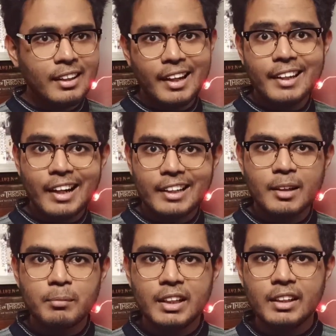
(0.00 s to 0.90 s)
like
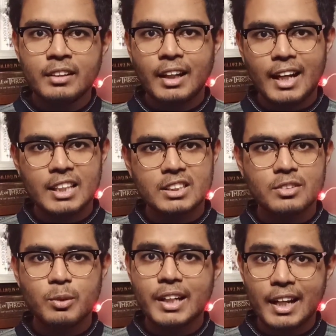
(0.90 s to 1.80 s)
randomly
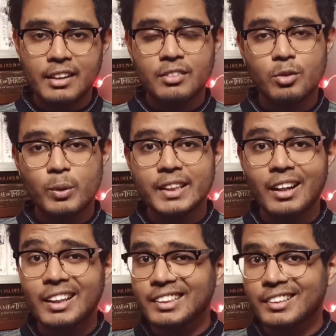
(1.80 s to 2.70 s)
as we can with
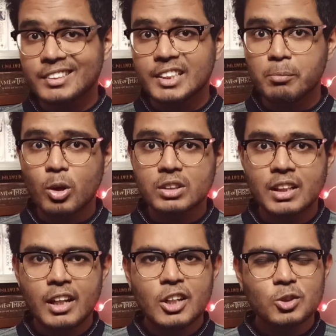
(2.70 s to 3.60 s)
Agatha Christie books.
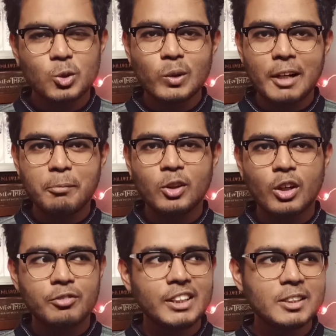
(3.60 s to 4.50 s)
So do let me know
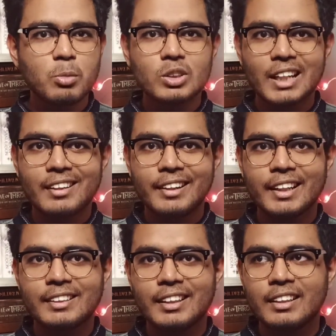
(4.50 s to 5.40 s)
if these books are
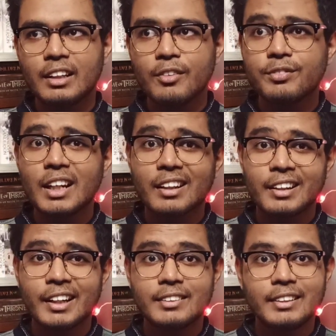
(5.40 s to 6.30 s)
connected. If they are
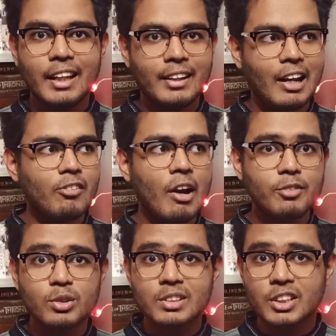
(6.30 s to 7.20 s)
connected, then I'll
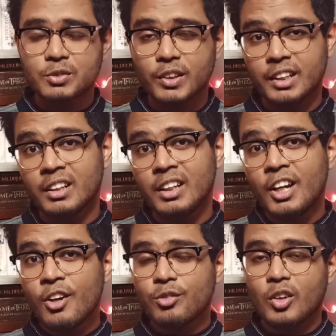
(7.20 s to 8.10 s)
have to search for the
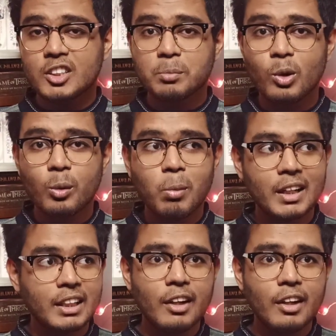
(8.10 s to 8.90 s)
first book, but